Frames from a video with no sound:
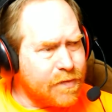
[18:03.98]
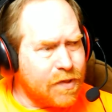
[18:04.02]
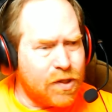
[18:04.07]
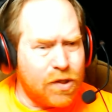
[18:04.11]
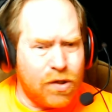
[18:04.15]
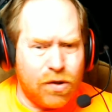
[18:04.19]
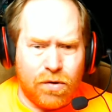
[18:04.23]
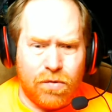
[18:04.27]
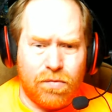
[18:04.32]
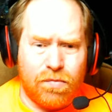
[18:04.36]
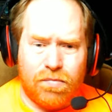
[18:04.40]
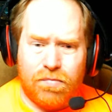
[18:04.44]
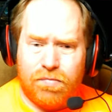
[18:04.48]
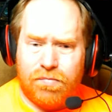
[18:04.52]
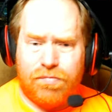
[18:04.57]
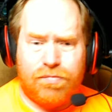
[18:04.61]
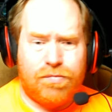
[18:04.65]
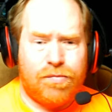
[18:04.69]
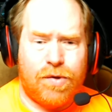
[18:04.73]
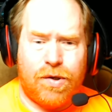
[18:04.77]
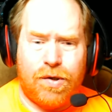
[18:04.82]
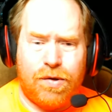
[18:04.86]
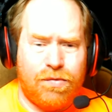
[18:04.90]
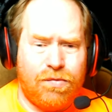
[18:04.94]
You
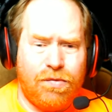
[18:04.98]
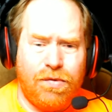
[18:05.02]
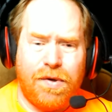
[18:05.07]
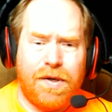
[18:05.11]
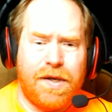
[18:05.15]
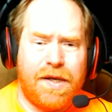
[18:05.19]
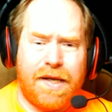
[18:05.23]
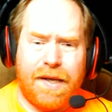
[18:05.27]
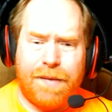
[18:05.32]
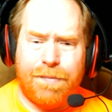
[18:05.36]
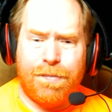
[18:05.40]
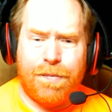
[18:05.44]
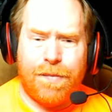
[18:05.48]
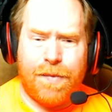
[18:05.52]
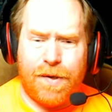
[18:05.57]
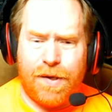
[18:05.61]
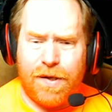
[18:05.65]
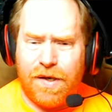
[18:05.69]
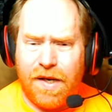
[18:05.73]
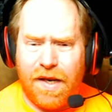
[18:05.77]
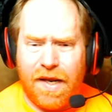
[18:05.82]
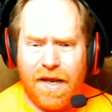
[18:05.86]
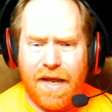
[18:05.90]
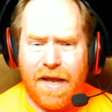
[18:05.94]

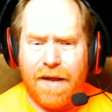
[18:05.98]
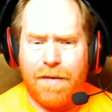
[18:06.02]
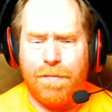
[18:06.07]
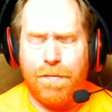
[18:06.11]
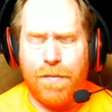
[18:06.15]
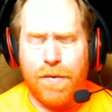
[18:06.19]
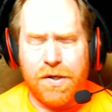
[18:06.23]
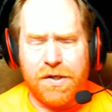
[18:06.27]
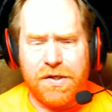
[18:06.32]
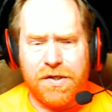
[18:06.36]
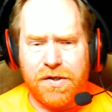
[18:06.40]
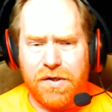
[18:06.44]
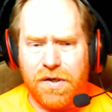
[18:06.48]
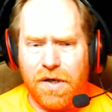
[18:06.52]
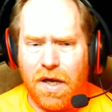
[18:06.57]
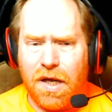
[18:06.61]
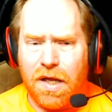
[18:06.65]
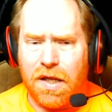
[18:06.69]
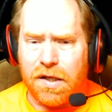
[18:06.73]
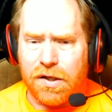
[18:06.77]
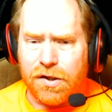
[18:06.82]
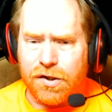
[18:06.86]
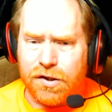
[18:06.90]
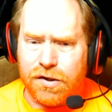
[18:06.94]
didn't have much
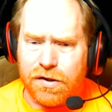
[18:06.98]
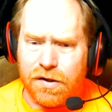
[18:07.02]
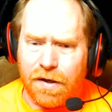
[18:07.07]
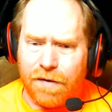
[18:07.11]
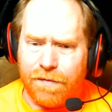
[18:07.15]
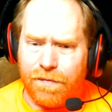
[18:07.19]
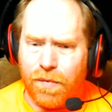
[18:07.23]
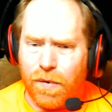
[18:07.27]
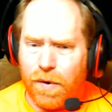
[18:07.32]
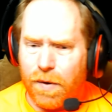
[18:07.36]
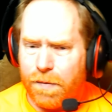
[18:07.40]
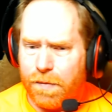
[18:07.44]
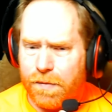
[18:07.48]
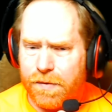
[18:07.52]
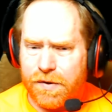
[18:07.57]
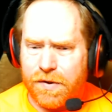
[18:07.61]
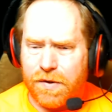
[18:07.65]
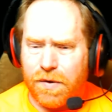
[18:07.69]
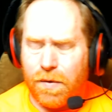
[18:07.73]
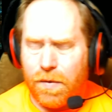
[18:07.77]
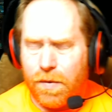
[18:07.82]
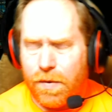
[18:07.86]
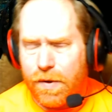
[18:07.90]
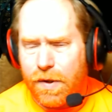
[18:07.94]
knowledge of what was
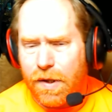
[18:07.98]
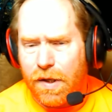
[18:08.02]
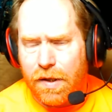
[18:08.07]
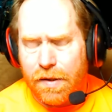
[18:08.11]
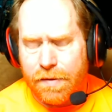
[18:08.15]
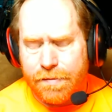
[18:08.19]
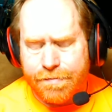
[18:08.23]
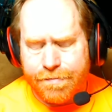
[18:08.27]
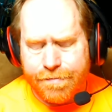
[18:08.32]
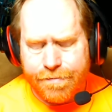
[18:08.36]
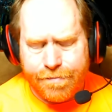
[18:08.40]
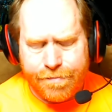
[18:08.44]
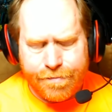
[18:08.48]
going on,